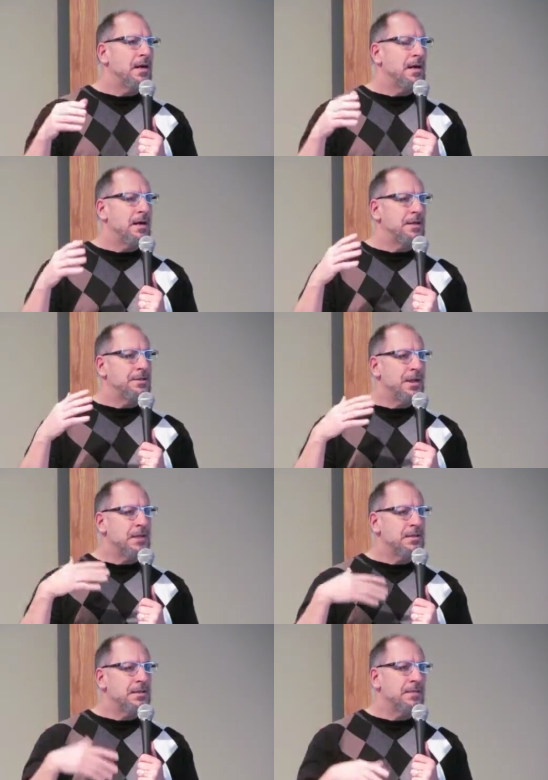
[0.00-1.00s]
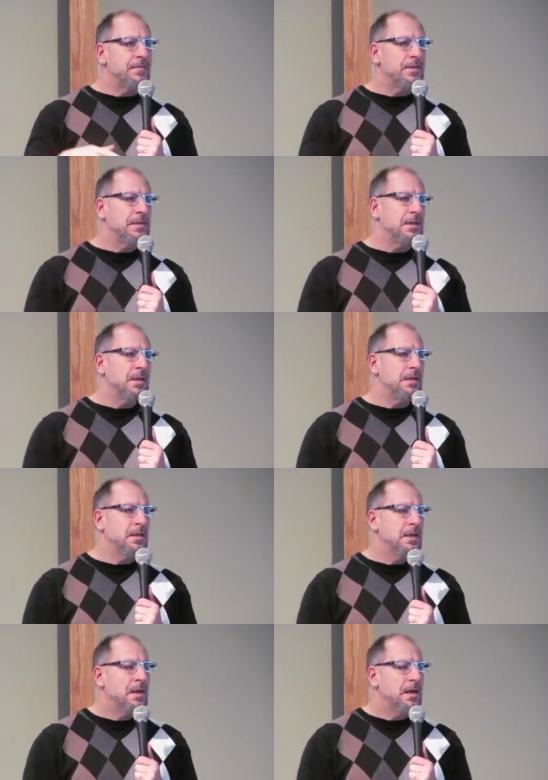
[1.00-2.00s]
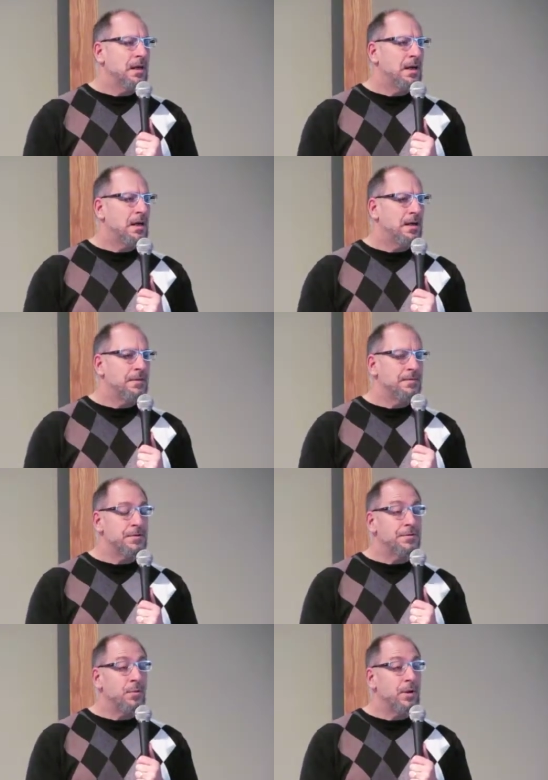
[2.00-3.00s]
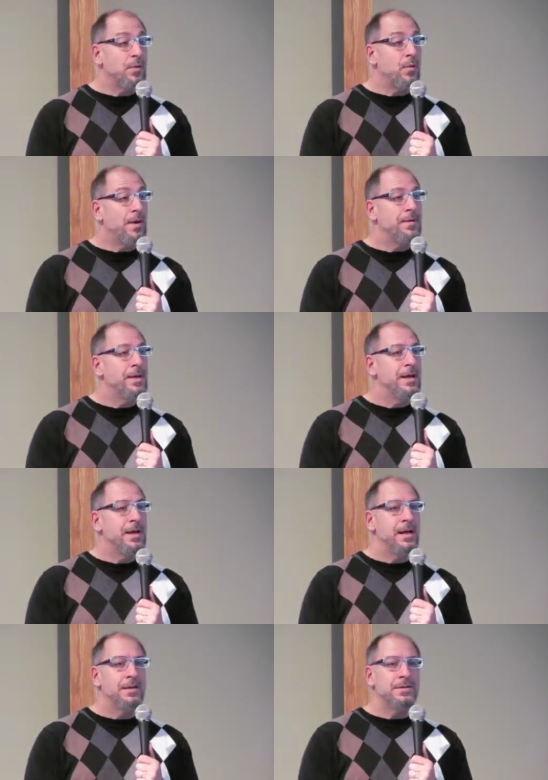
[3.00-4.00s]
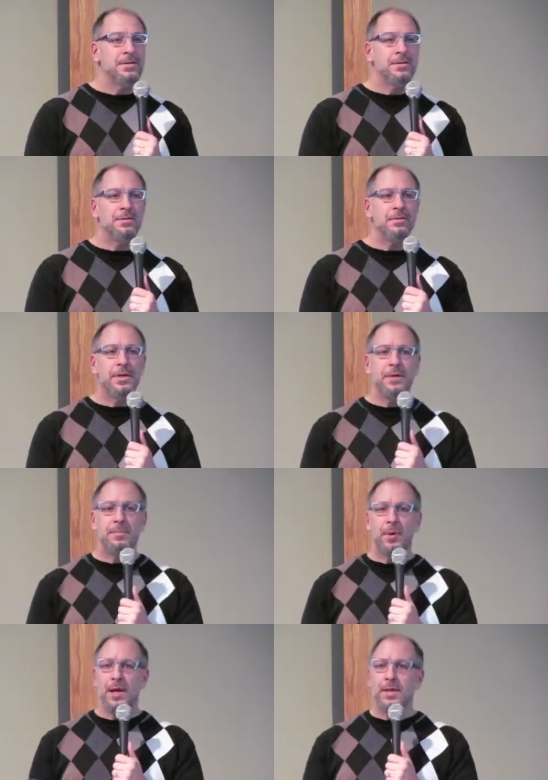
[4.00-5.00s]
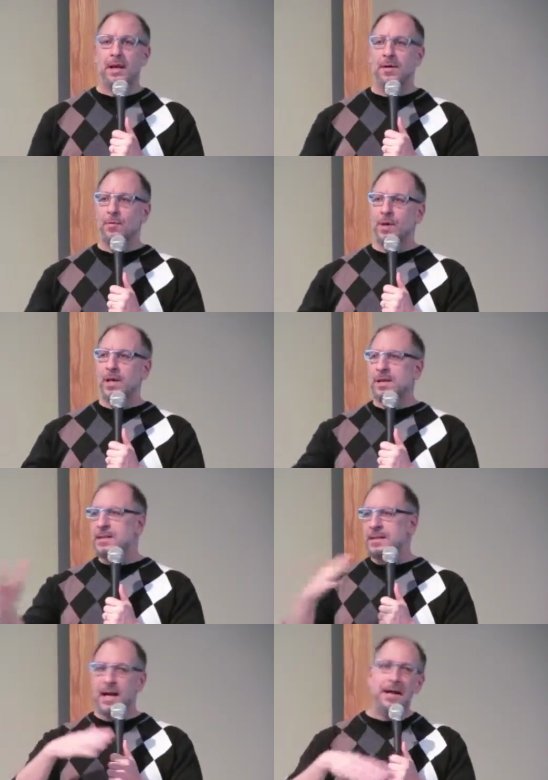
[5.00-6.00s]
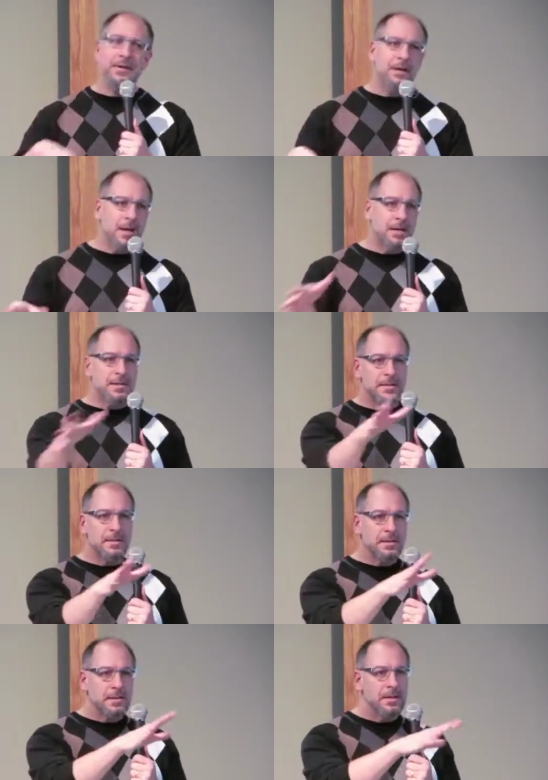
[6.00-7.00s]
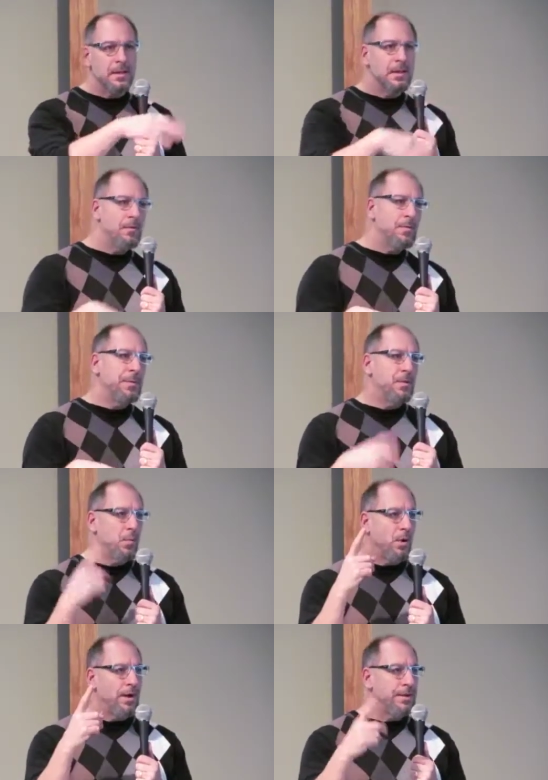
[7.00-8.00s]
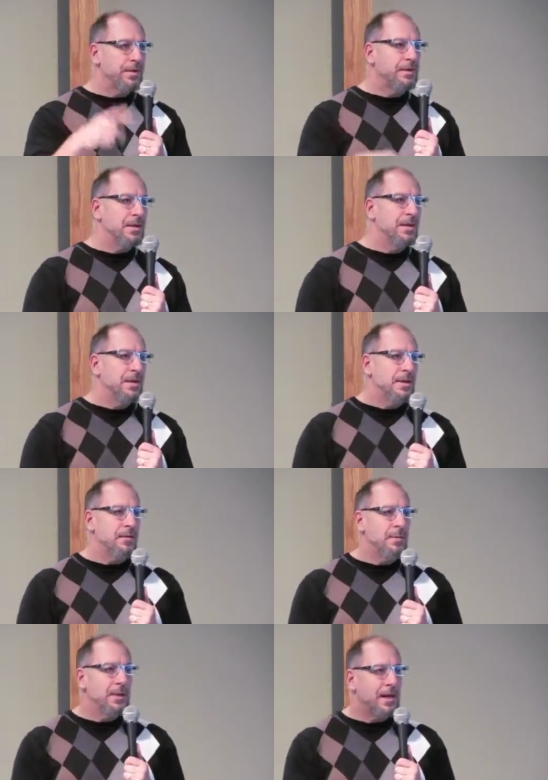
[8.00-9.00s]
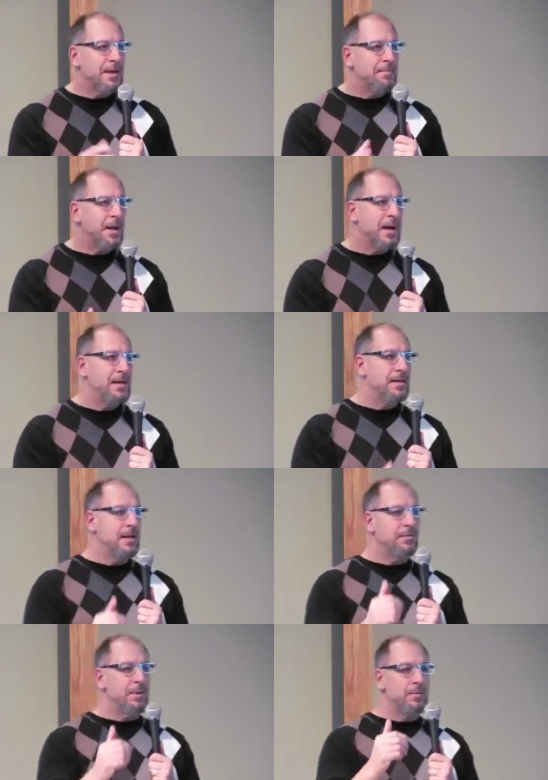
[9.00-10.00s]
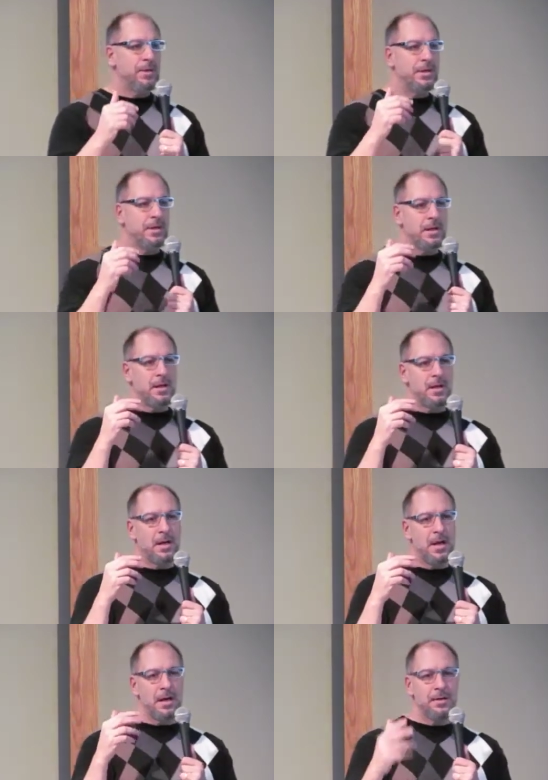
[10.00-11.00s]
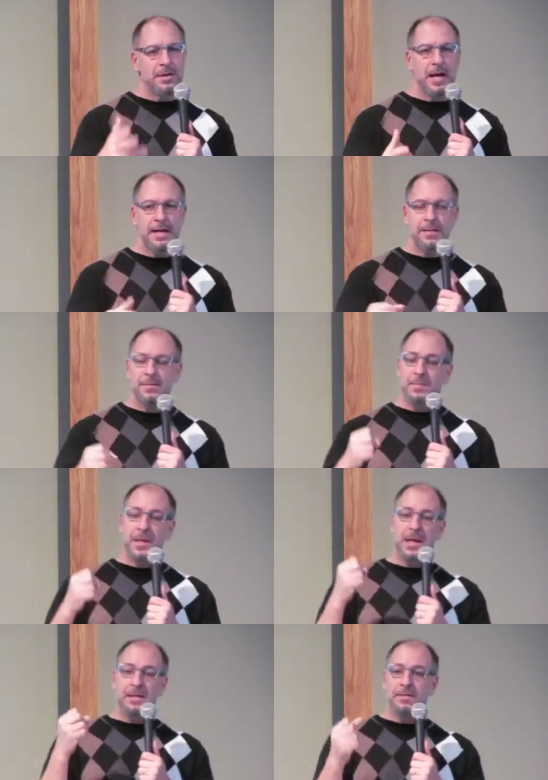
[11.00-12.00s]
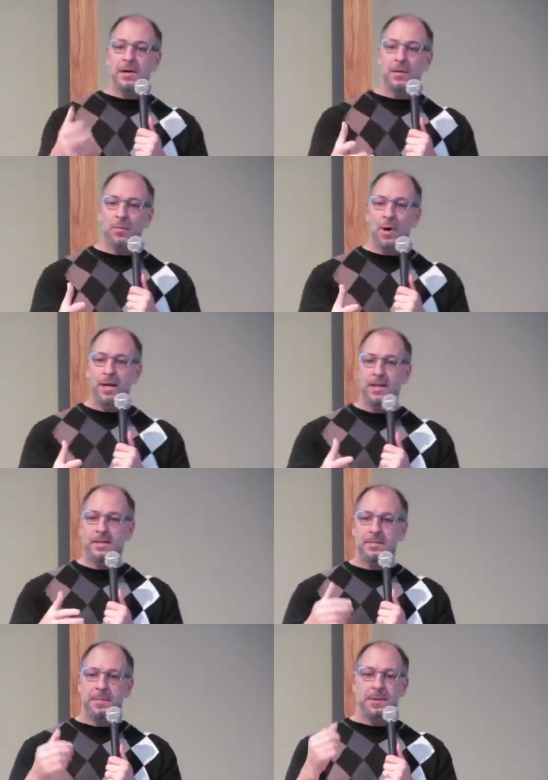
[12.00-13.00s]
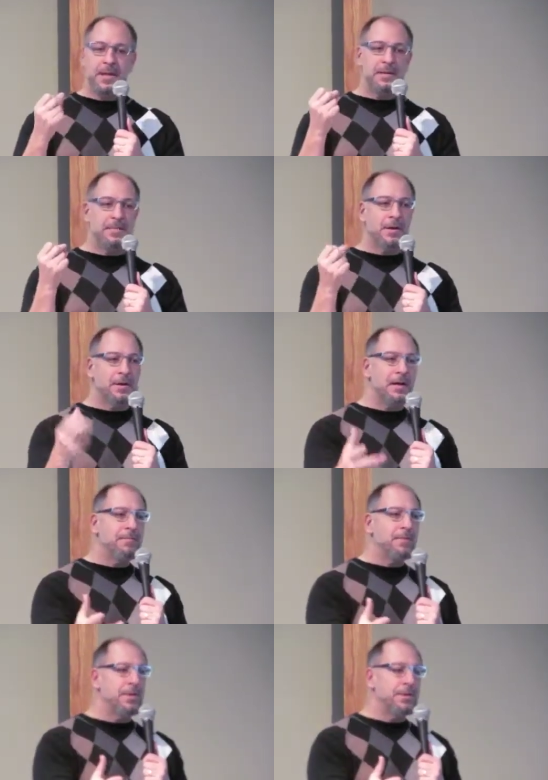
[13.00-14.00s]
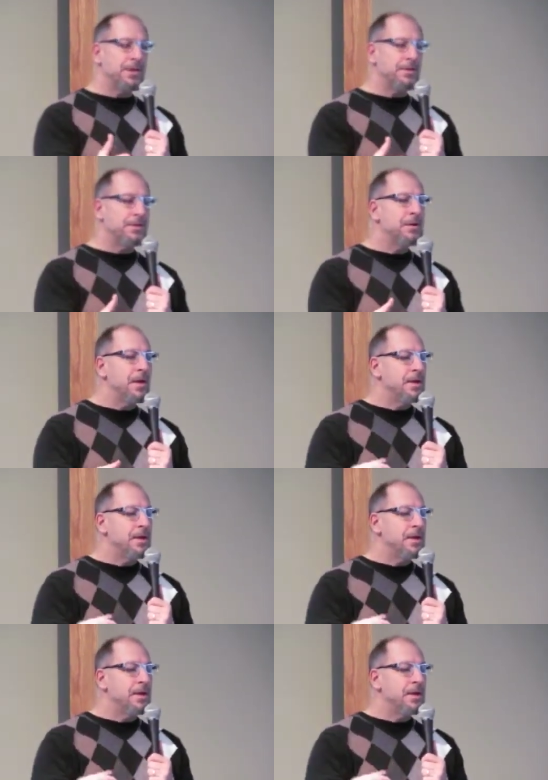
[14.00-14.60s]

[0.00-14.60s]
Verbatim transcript: uh, John seventeen, uh, verse twenty-one. And so he prayed that we together, us, would be one. That we would be like-minded. That we would uh, honor God. That because of our oneness and because of our love for each other,